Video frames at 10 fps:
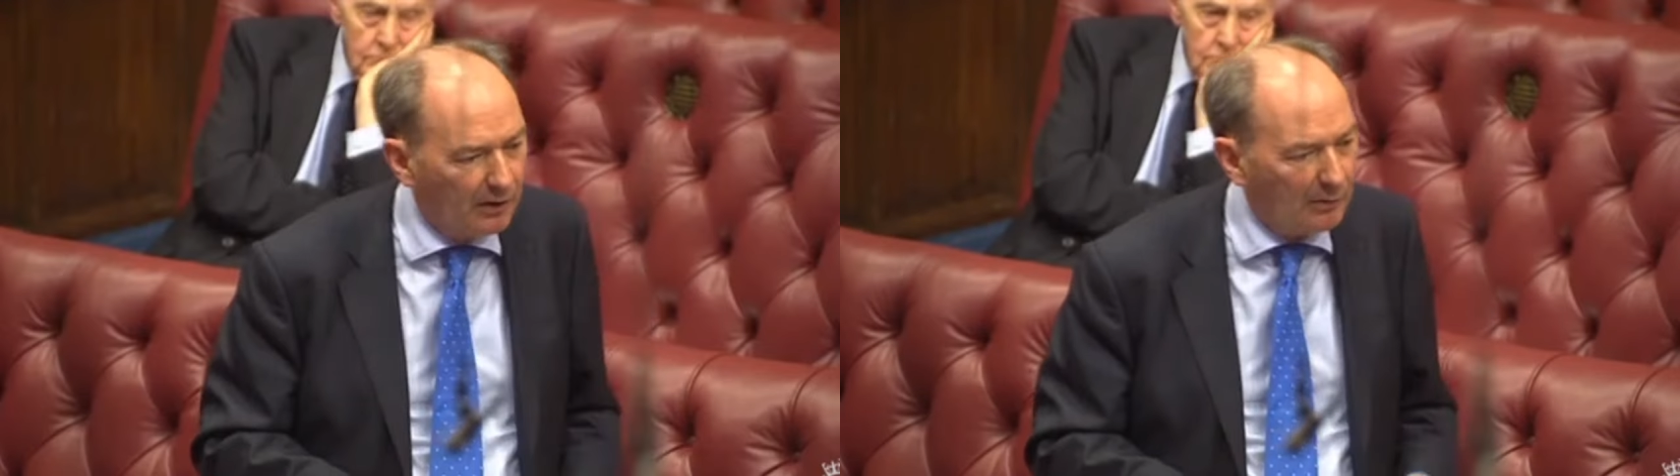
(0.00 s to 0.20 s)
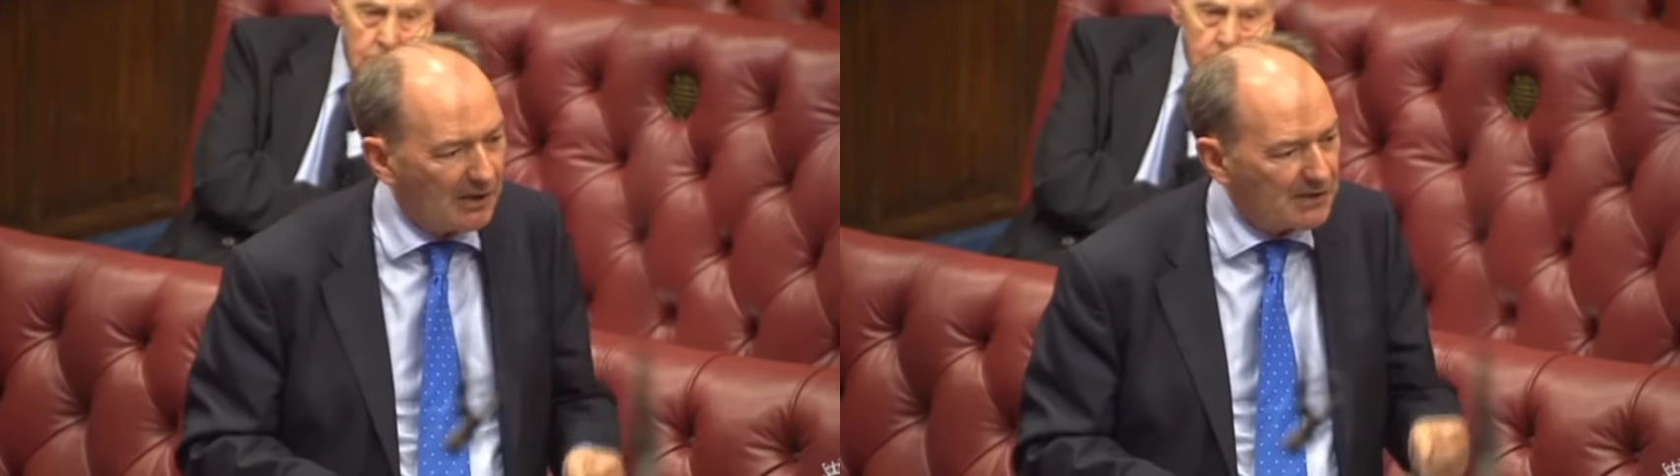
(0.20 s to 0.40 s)

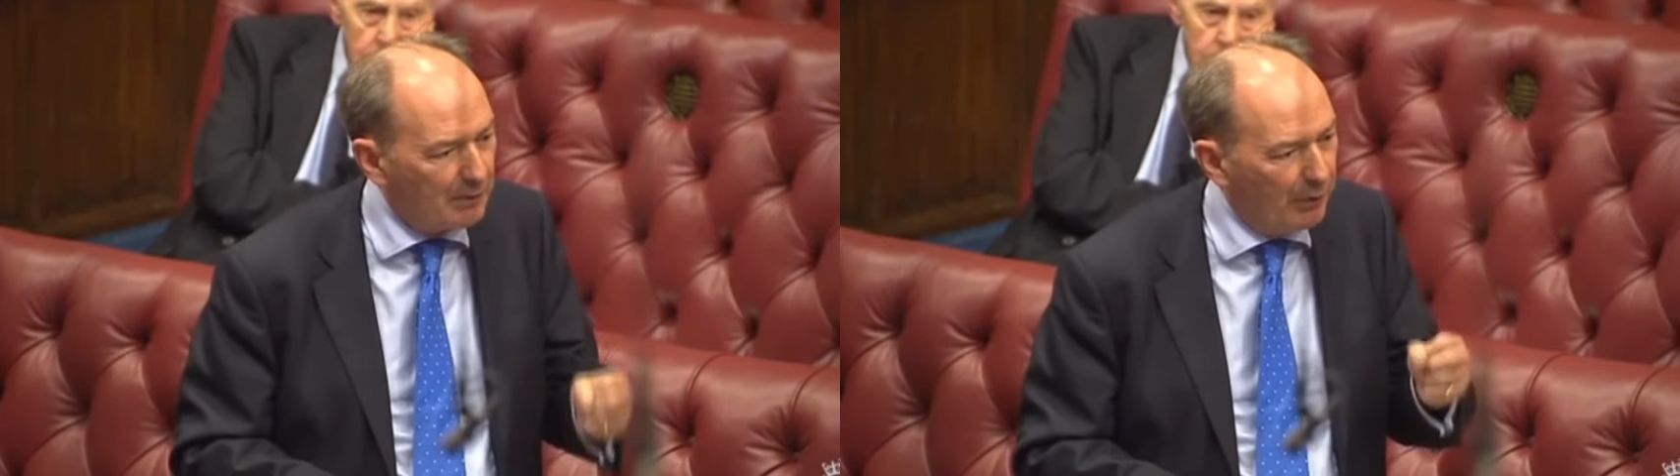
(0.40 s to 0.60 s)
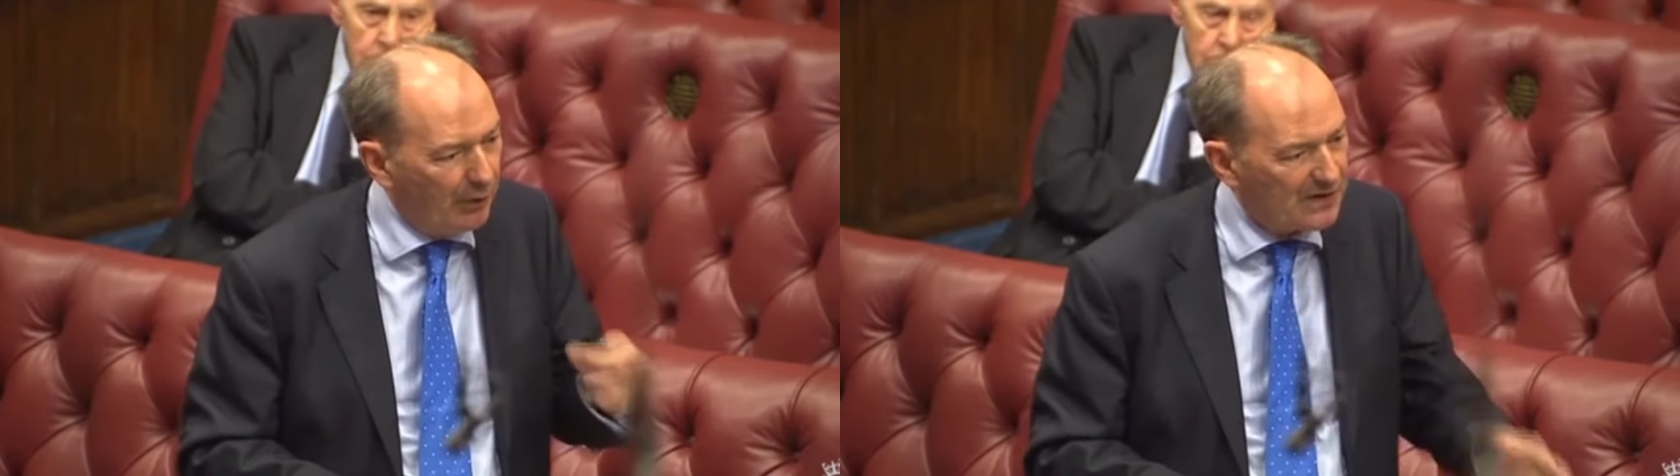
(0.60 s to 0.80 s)
who are amongst
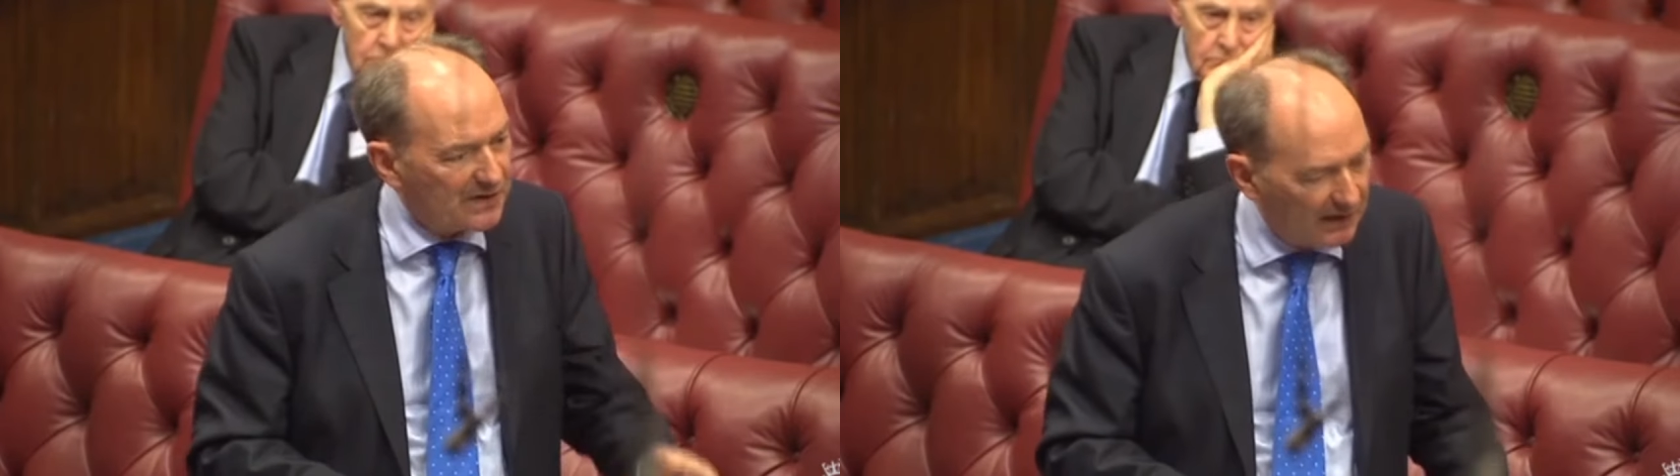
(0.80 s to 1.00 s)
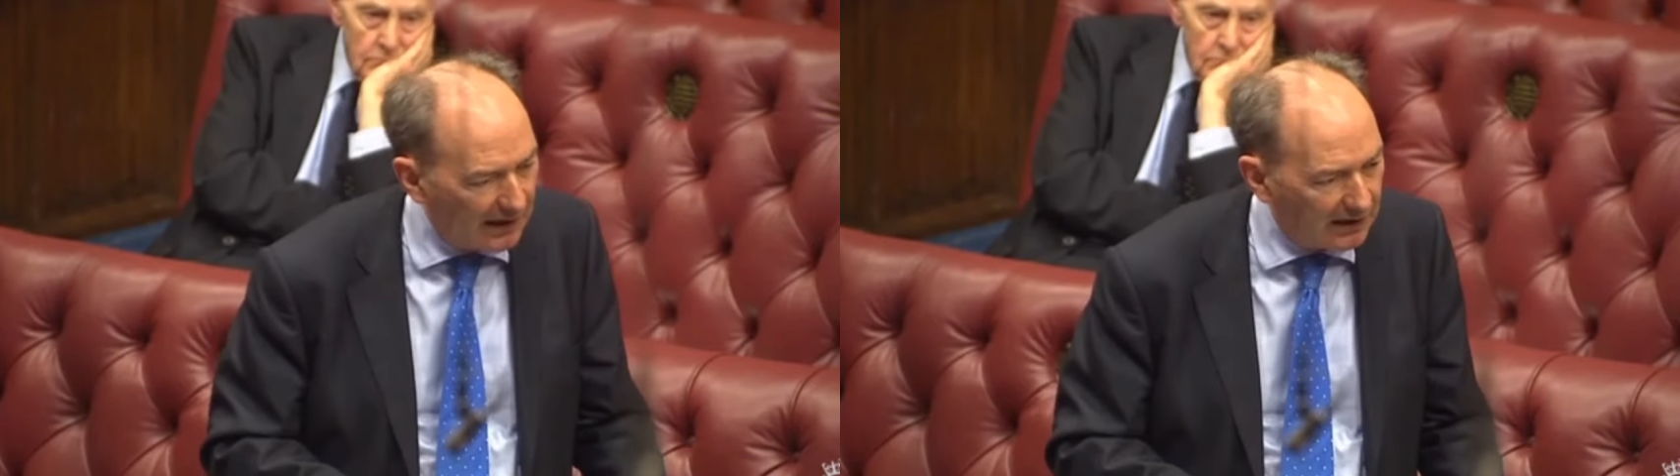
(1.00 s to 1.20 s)
the
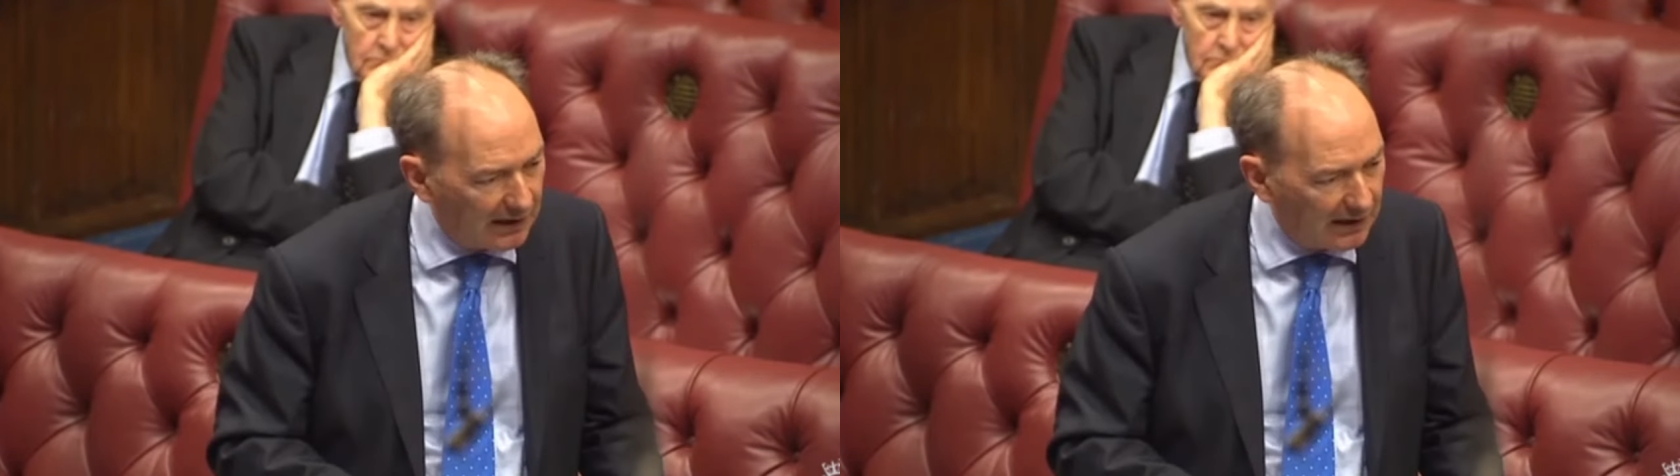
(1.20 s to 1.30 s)
poorest in our